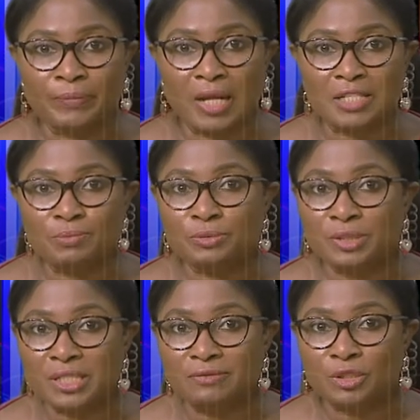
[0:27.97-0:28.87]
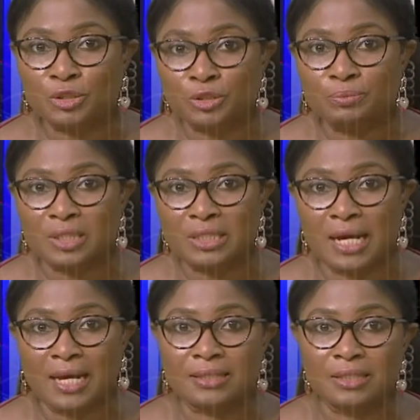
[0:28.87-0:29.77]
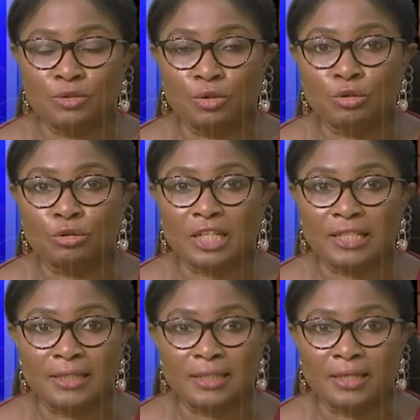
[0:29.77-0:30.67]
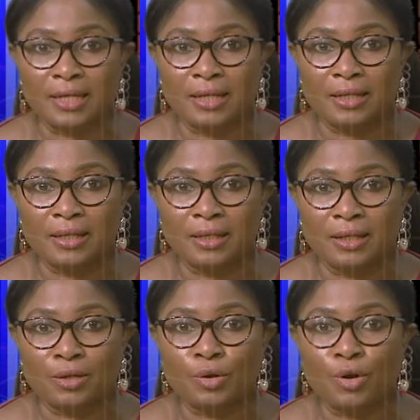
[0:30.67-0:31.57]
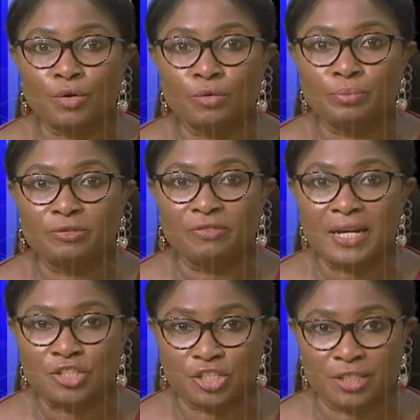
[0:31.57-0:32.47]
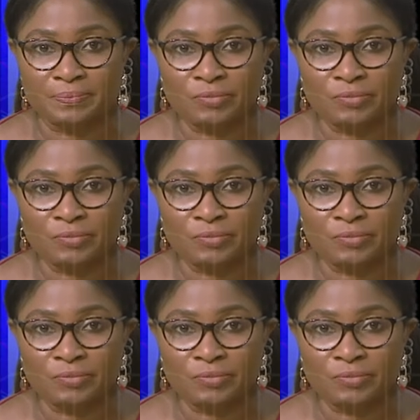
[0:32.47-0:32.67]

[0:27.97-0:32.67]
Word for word: has been receiving treatment at a local clinic in Gouécké Prefecture.